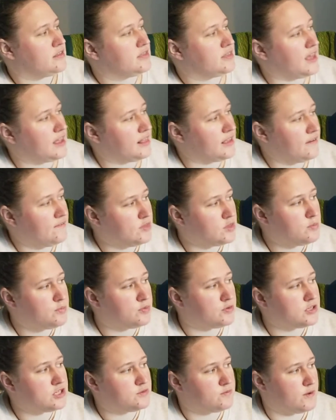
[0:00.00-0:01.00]
They left the
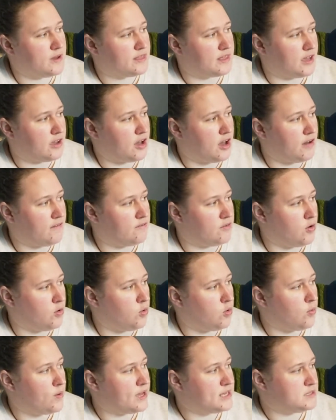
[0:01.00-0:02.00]
bush where they had
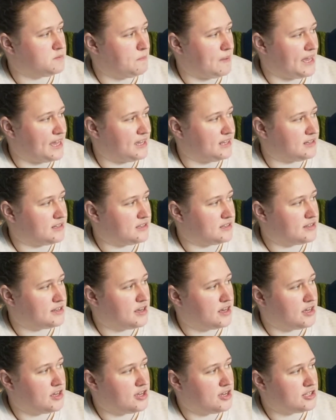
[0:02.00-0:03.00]
always been
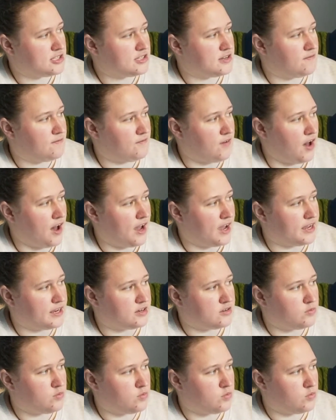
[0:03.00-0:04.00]
to
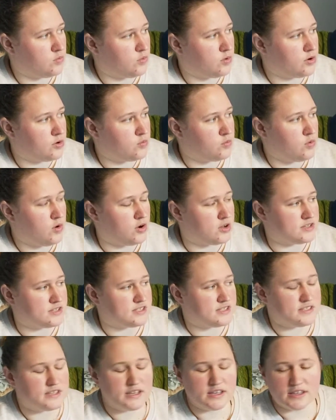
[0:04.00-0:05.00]
find what it
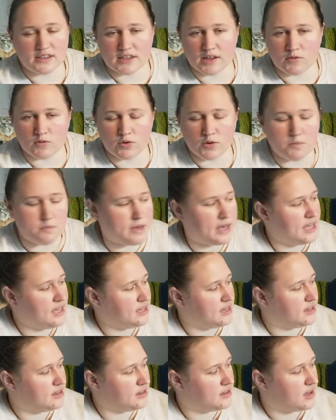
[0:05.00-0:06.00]
was that would
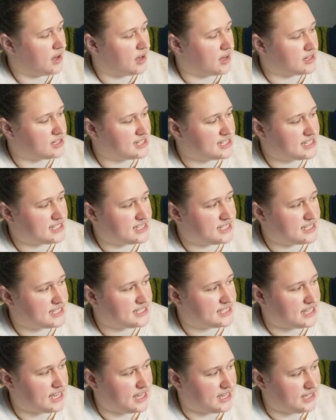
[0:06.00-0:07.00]
make Hush
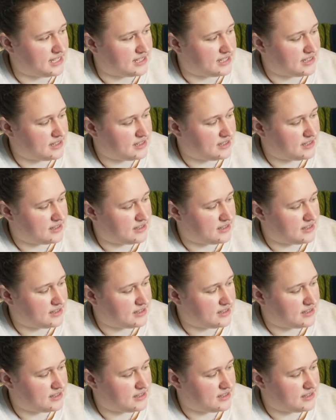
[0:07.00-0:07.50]
sing.